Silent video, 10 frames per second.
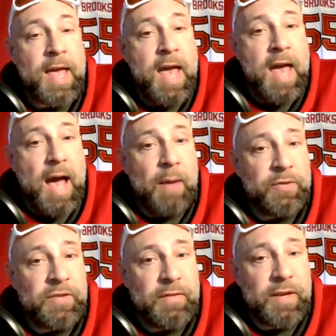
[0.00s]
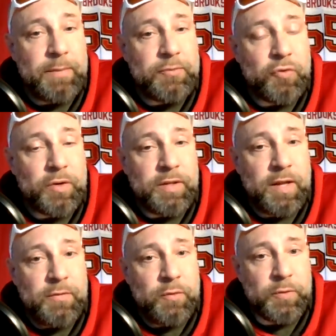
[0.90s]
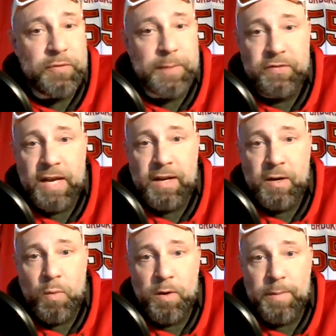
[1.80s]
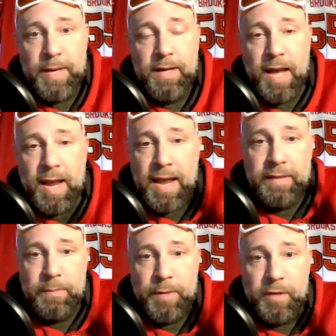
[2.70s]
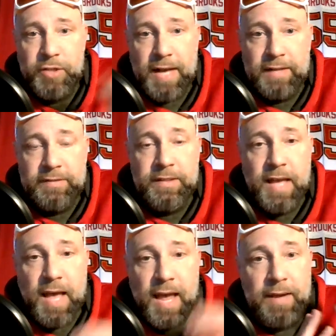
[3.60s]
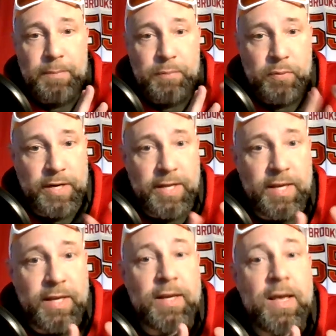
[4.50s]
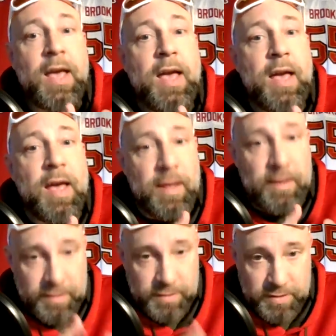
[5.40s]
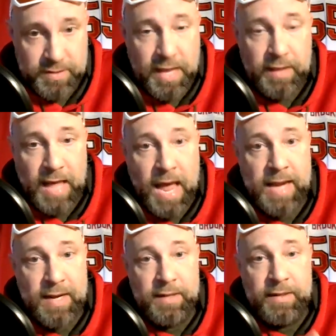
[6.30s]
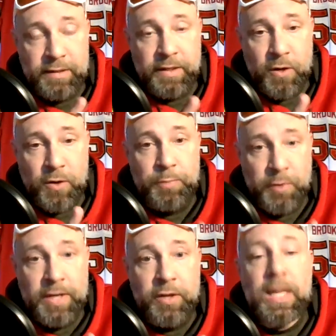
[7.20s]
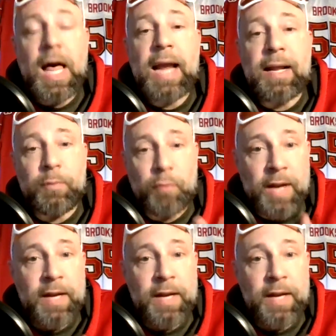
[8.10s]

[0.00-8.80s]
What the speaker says: I was giving up Jordan Love, who was my second quarterback. I had Lamar Jackson. I had a pretty set line, pretty good lineup, ready to